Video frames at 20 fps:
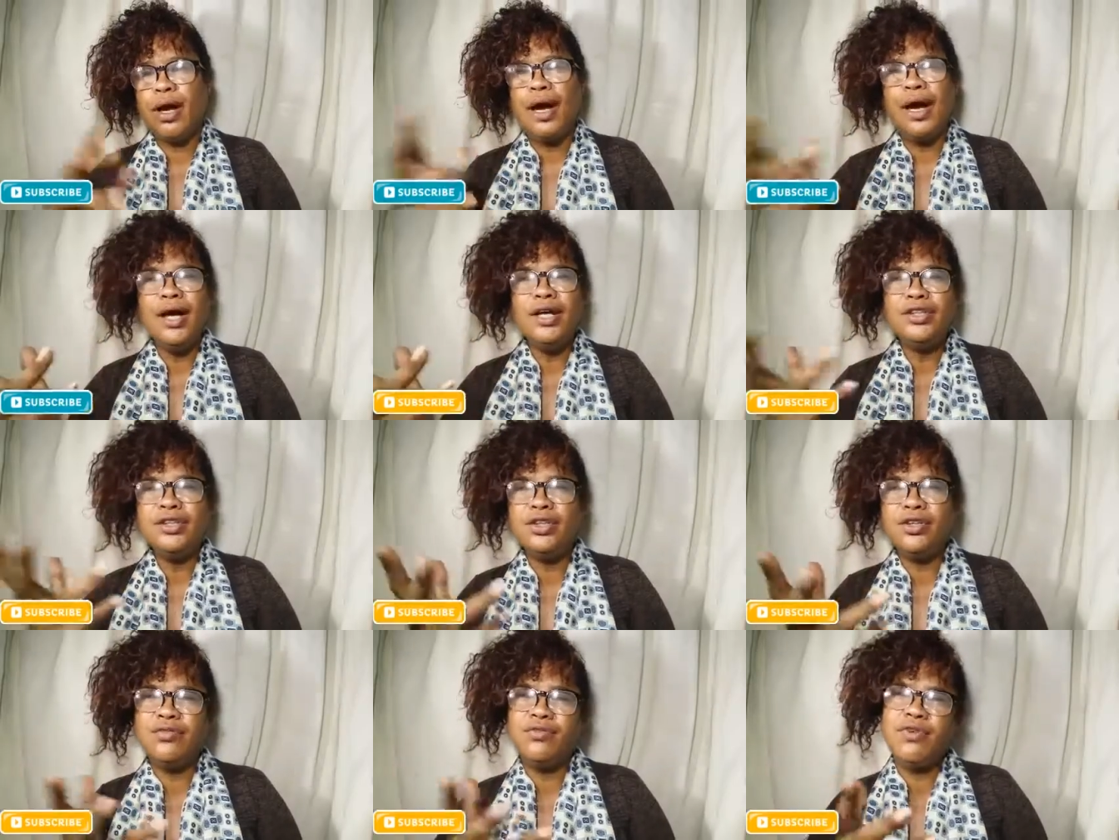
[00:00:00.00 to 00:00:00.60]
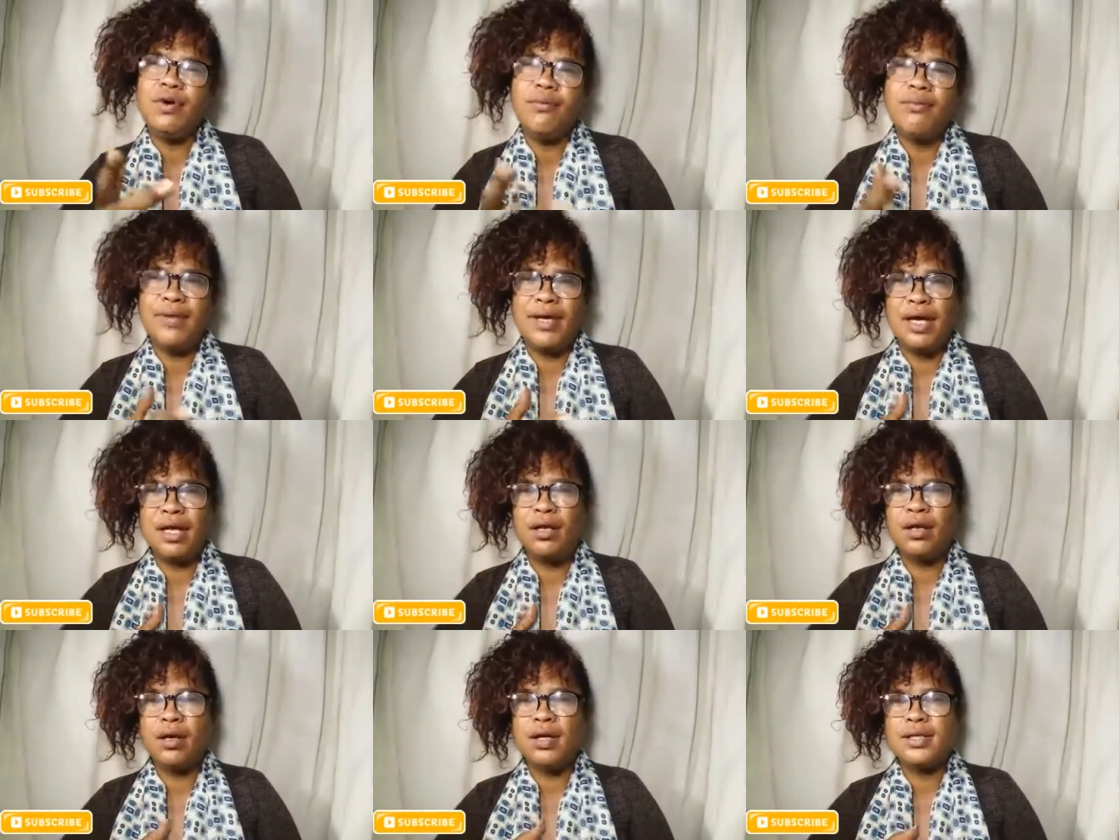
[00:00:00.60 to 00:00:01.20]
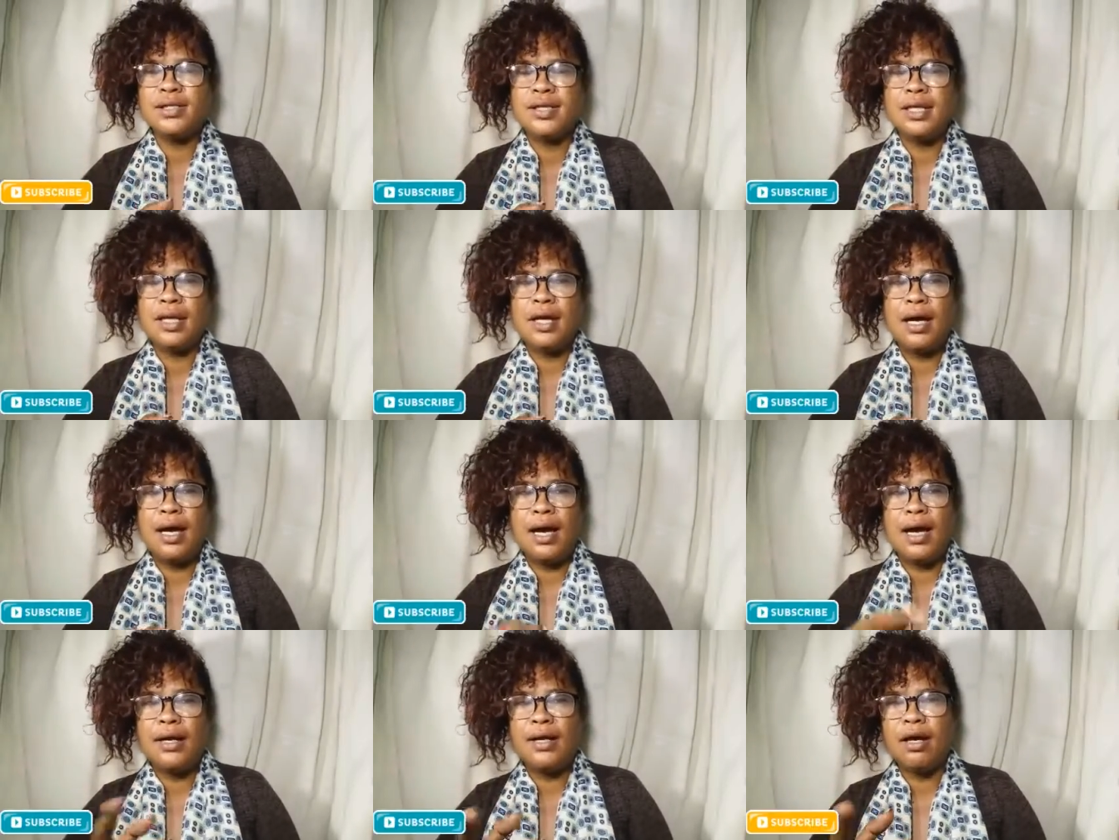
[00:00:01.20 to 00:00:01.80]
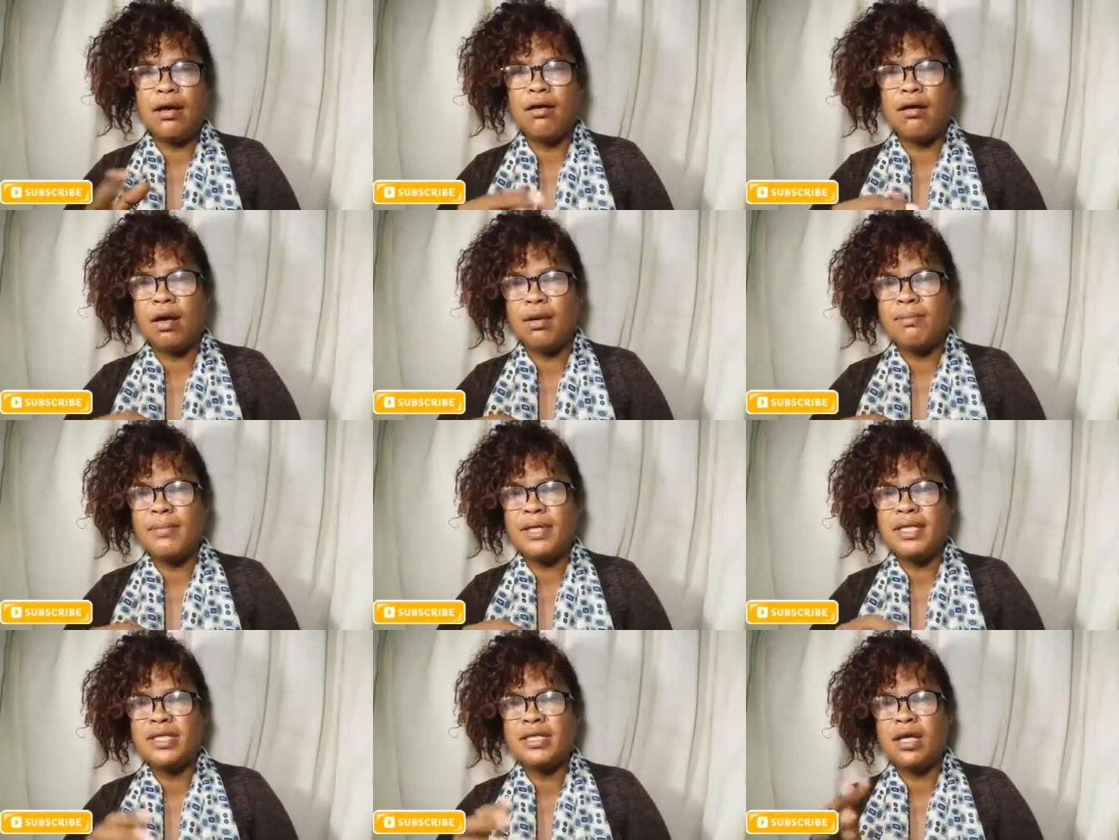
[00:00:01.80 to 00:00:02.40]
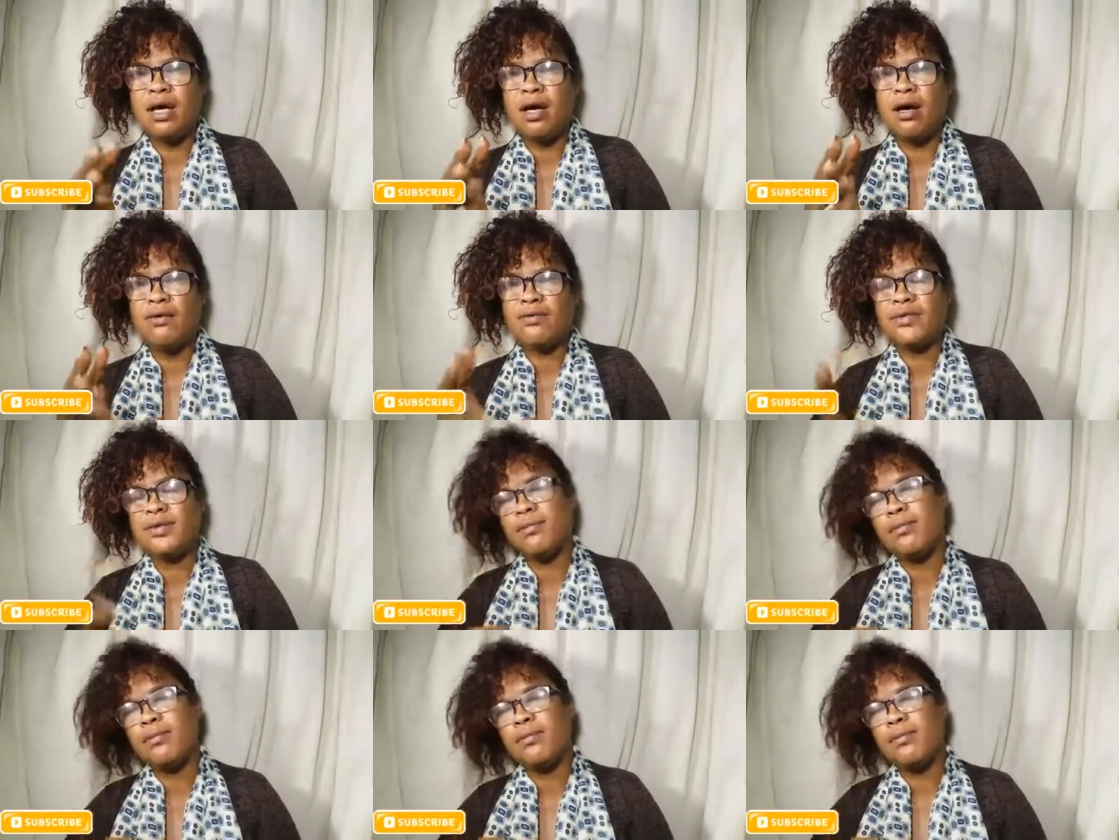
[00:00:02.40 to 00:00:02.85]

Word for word: I took from that last year and I got myself